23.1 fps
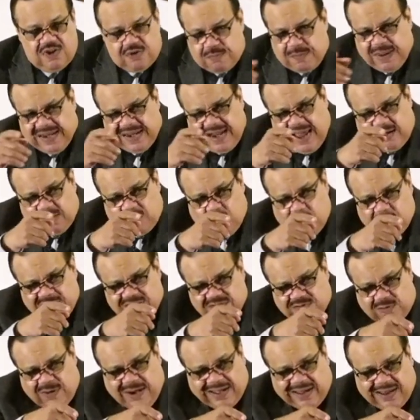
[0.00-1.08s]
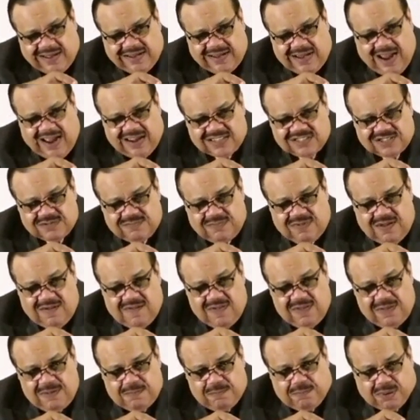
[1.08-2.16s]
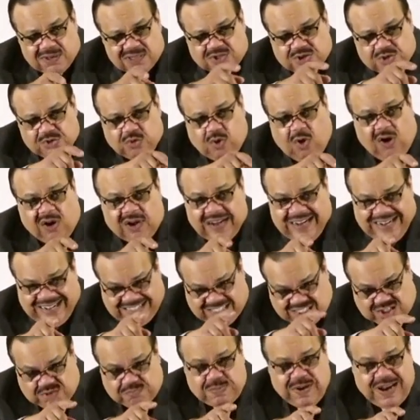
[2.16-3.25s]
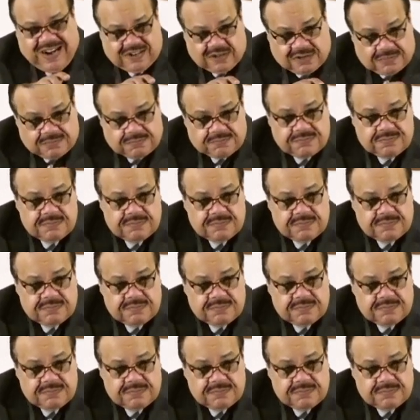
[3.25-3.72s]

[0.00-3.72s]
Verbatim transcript: You may not always recognize them, but you ought to expect them.